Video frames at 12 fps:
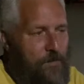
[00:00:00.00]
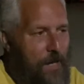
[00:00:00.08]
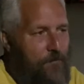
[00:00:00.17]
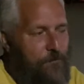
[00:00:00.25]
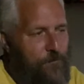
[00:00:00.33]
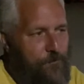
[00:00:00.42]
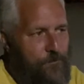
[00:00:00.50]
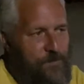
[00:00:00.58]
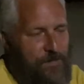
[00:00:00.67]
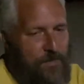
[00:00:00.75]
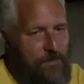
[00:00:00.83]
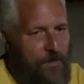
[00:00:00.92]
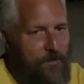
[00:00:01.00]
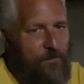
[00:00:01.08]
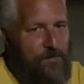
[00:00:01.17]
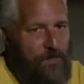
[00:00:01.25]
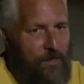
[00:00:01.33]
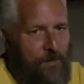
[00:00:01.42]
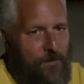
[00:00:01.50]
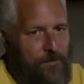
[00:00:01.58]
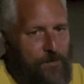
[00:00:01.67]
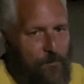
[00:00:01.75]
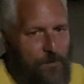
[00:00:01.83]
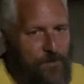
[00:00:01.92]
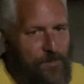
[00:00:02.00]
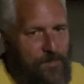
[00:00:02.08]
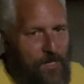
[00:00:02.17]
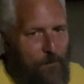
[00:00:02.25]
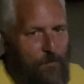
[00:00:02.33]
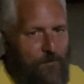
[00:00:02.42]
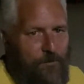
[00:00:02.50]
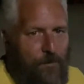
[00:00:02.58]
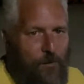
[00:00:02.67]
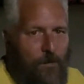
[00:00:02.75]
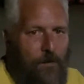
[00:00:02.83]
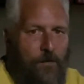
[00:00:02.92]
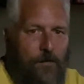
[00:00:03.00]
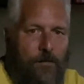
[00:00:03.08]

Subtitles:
had 6 other cylinders that were just dumping fuel.